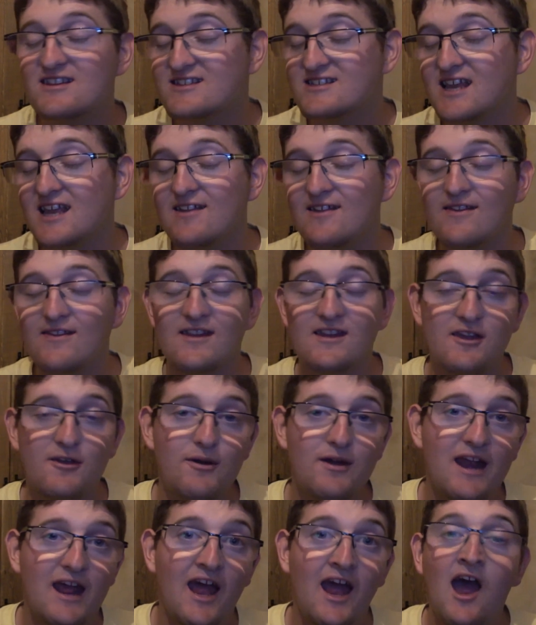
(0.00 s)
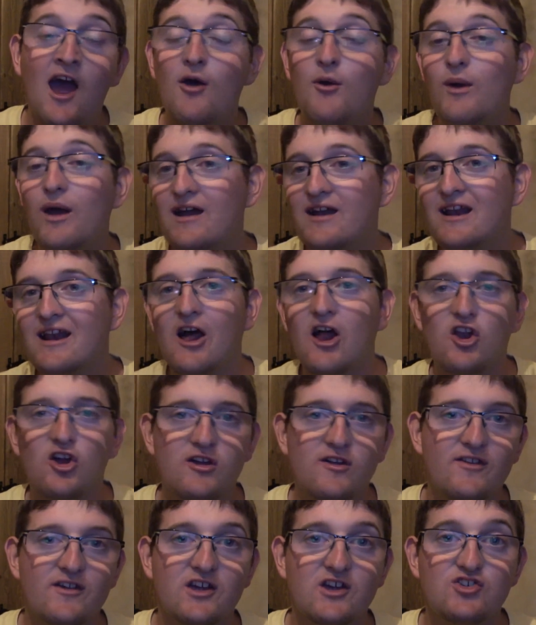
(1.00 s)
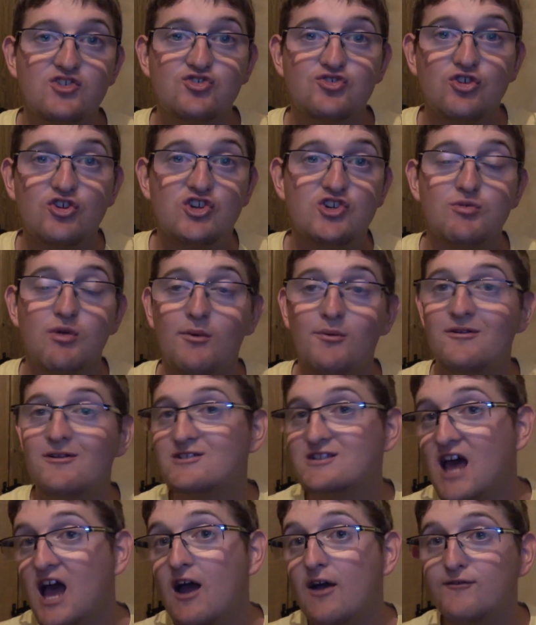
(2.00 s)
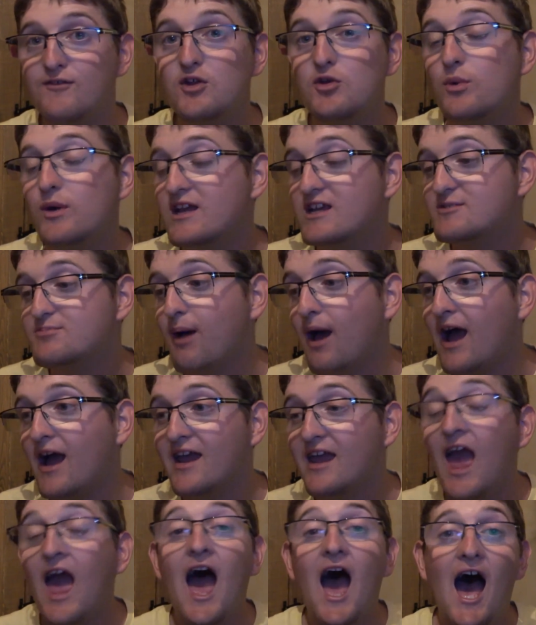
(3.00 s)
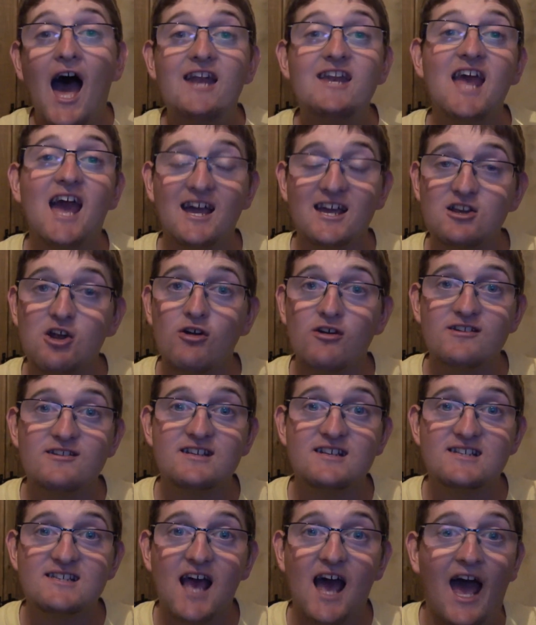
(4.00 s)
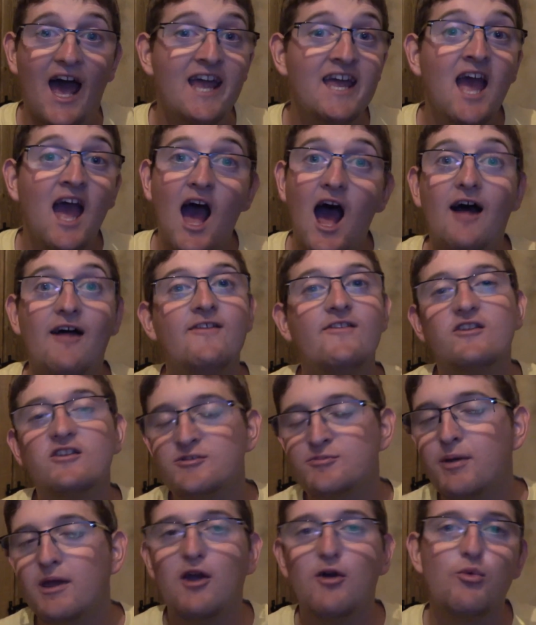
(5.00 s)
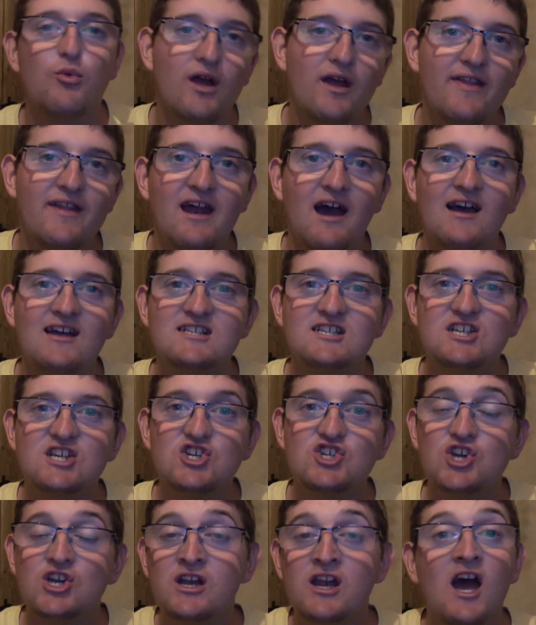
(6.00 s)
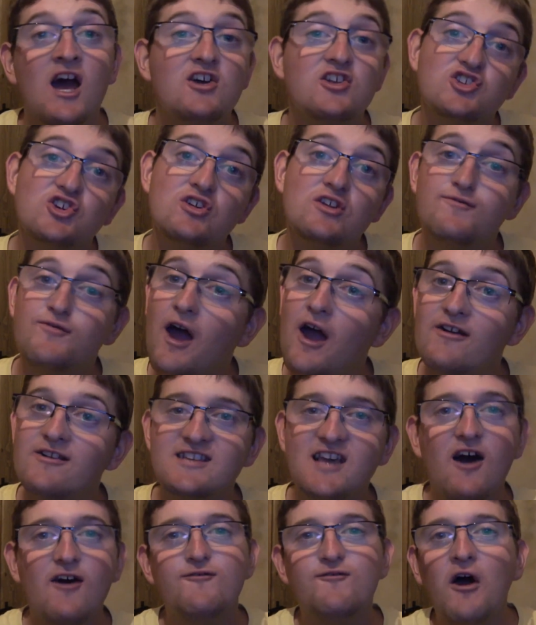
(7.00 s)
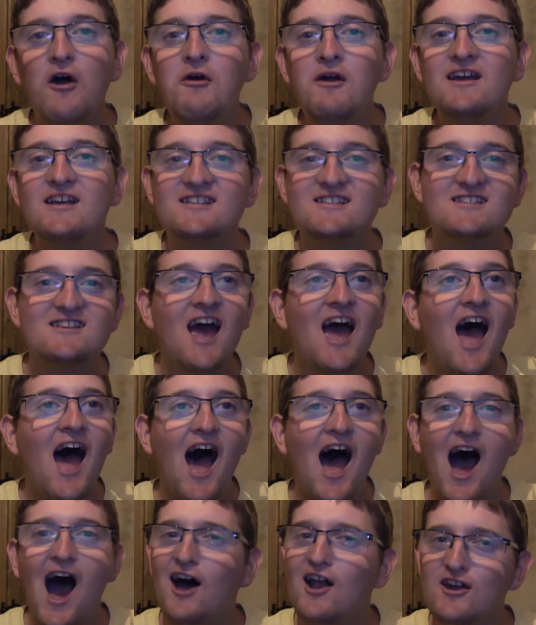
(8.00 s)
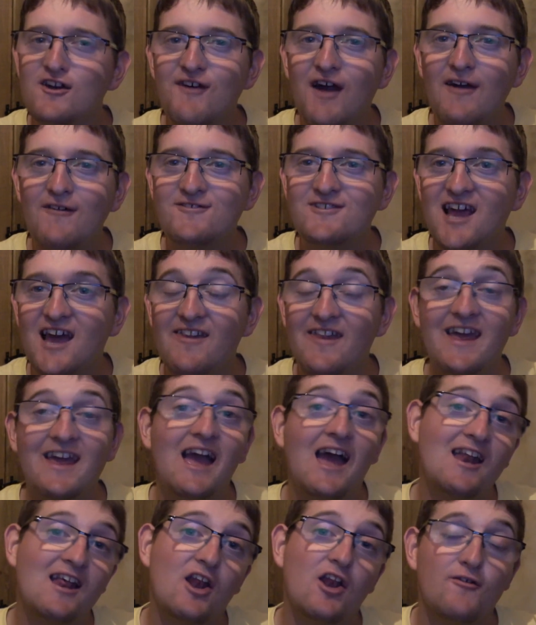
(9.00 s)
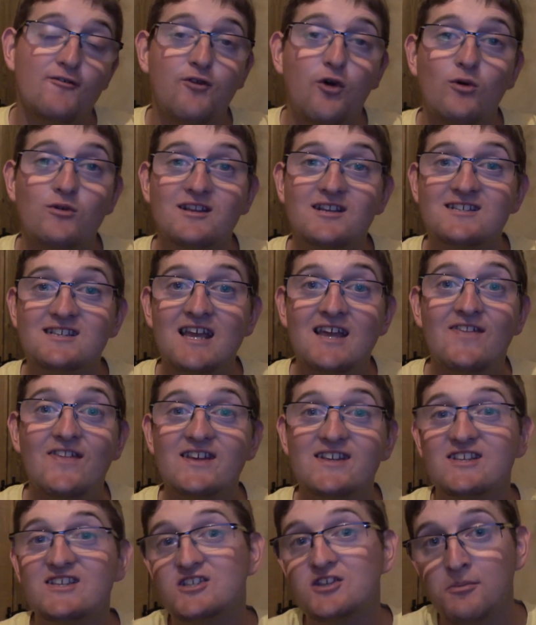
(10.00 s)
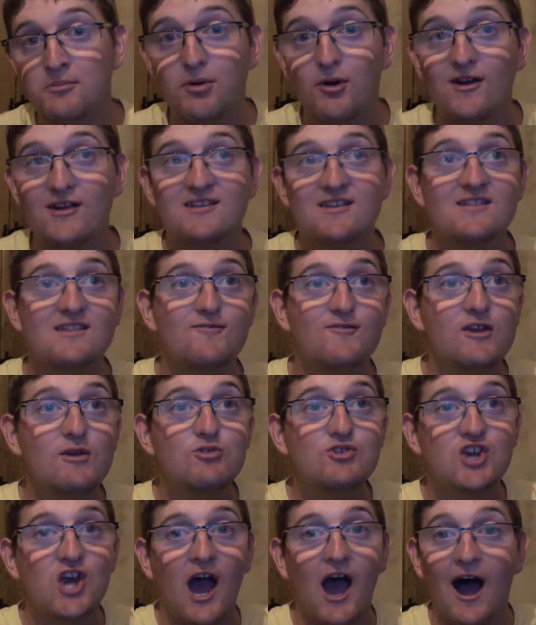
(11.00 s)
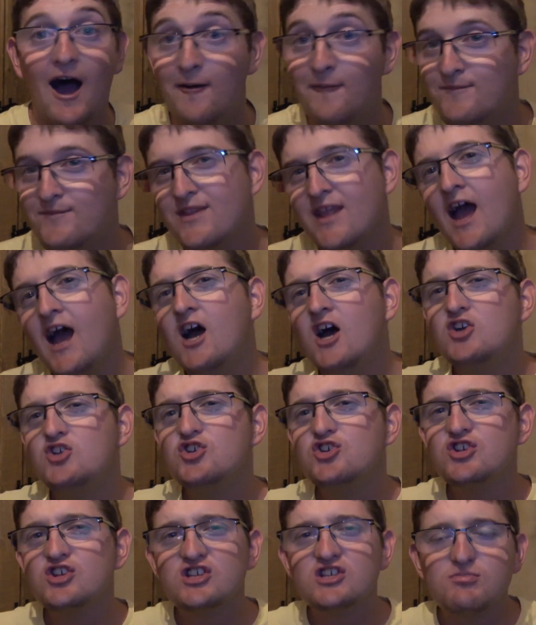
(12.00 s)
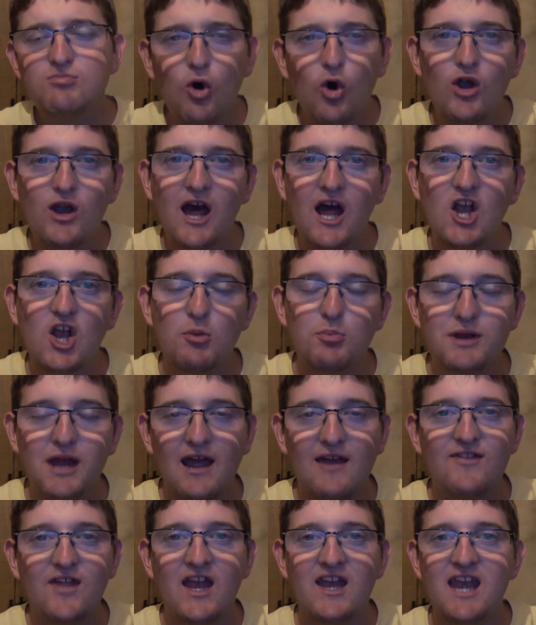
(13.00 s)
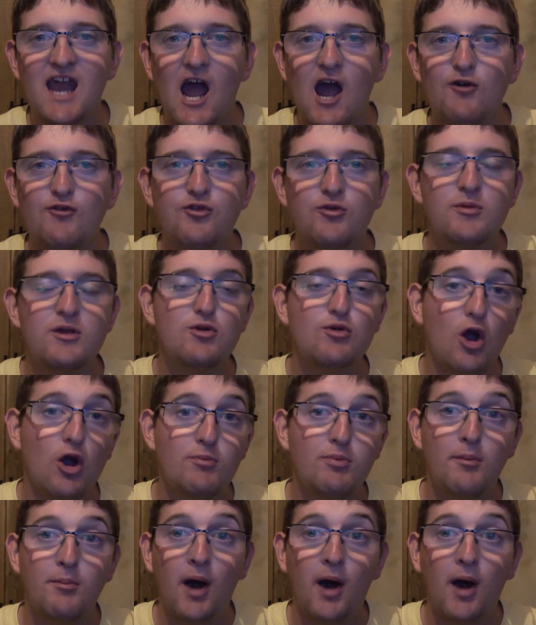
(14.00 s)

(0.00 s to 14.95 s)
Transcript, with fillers: to see that they're doing it. We had a little look at the construction when we was there a few weeks back. And yeah, I can honestly say, I think this will be a really nice addition to the fair Tale Forest. Uh, I love Efteling and I look forward to seeing this at some point in the future. Just a small little update then now from Europa